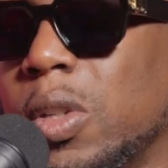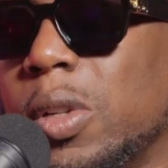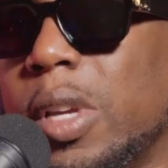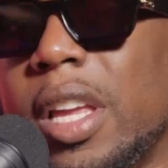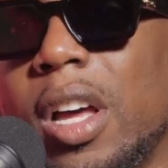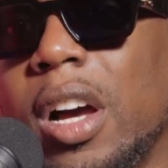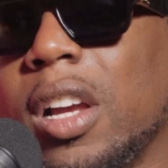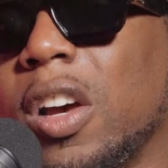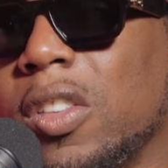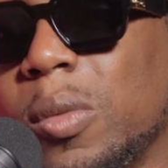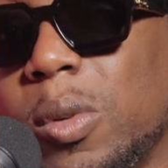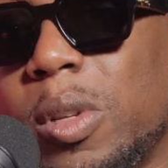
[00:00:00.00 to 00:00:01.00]
So get
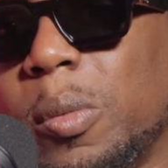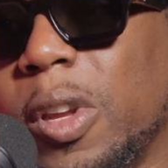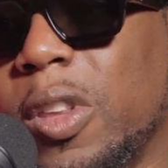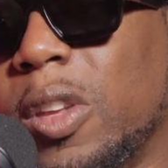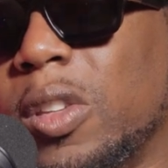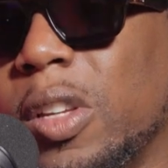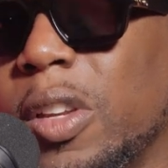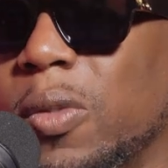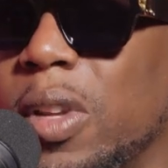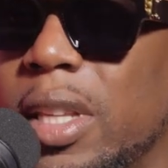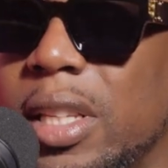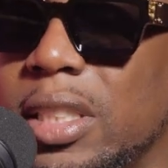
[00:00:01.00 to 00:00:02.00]
uncomfortable to
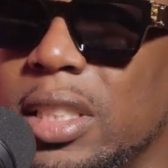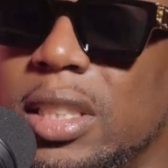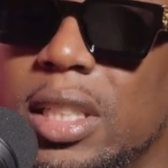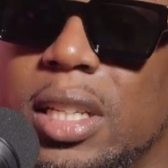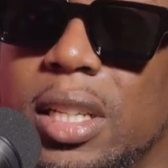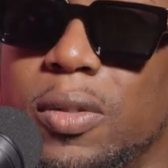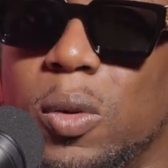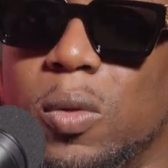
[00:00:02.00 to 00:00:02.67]
really succeed. If you